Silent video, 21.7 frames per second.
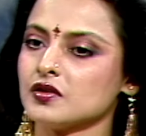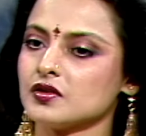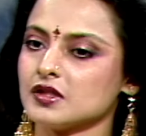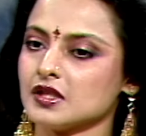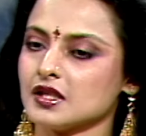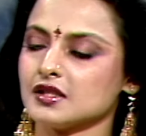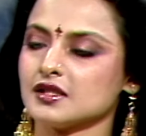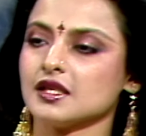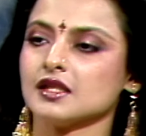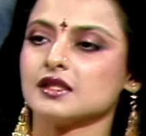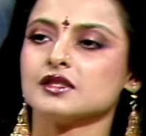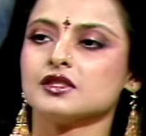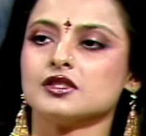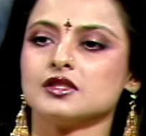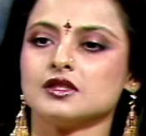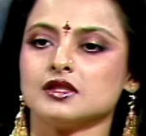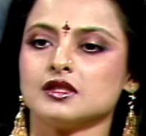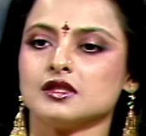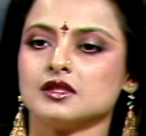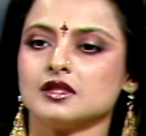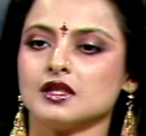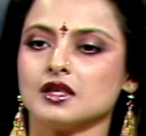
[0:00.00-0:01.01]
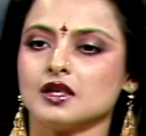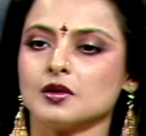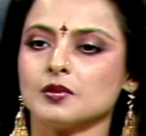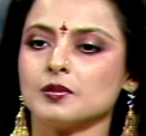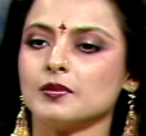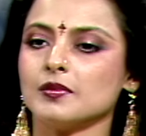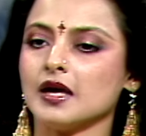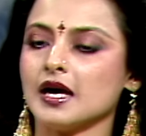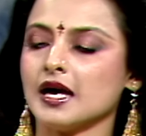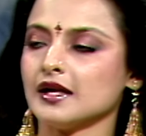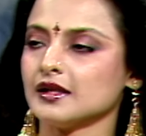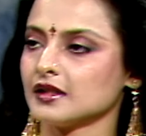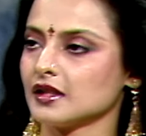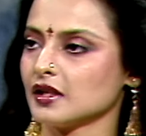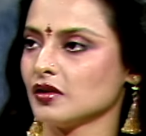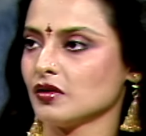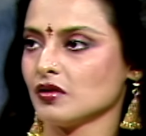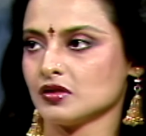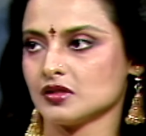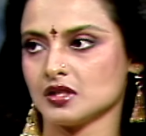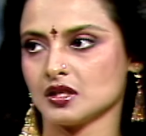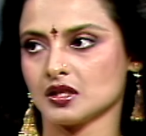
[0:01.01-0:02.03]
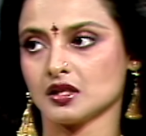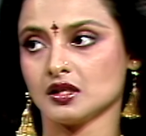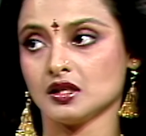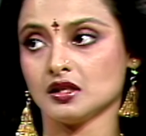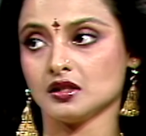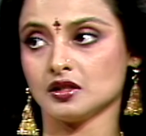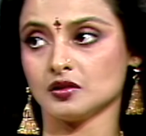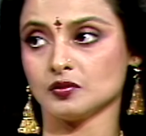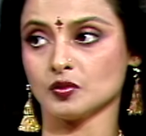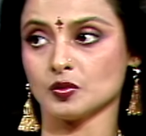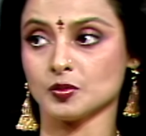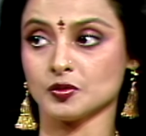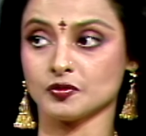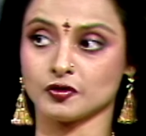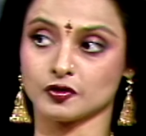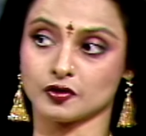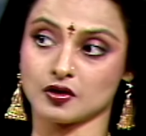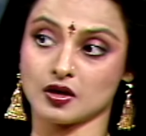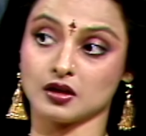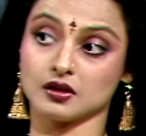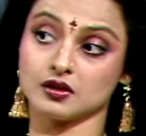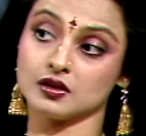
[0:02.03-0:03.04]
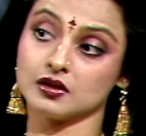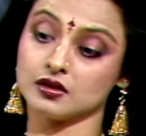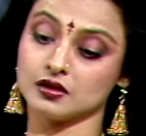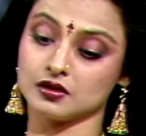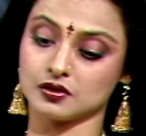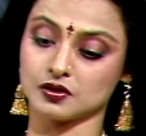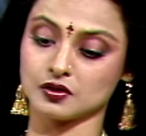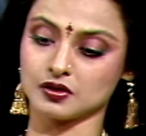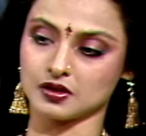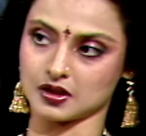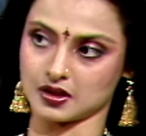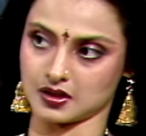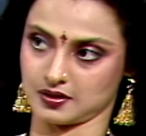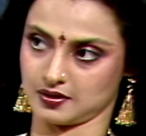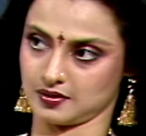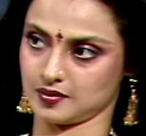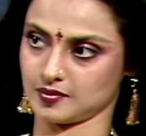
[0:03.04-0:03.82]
to say is that a man cannot take an Indian woman for granted today.